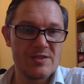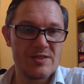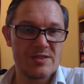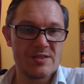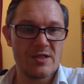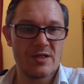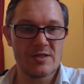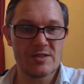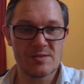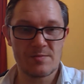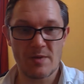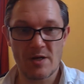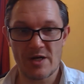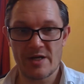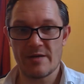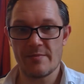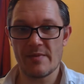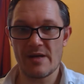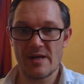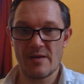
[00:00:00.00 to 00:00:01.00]
There's a lot of
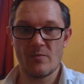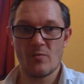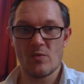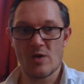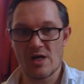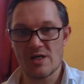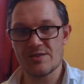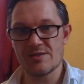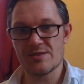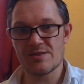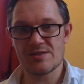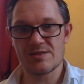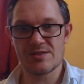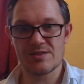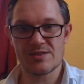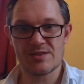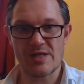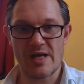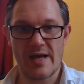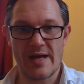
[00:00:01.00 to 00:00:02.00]
Spider-Man
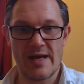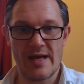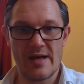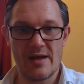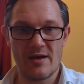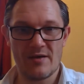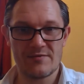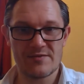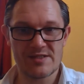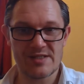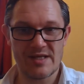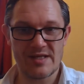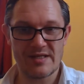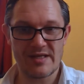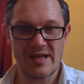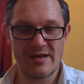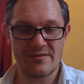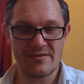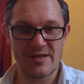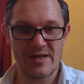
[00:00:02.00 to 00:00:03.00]
ones I've seen
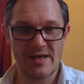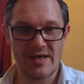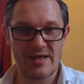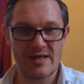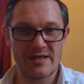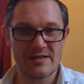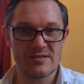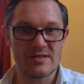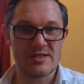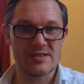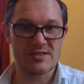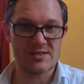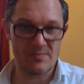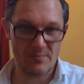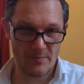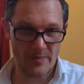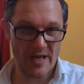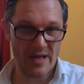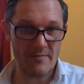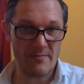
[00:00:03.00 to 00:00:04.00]
out there. There's some
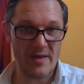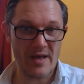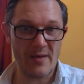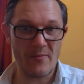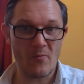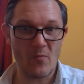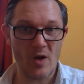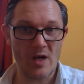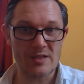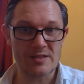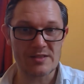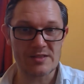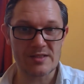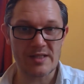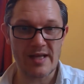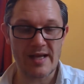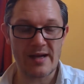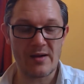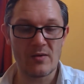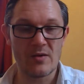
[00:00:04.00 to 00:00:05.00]
Batman ones
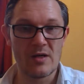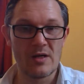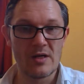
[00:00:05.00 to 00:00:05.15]
now.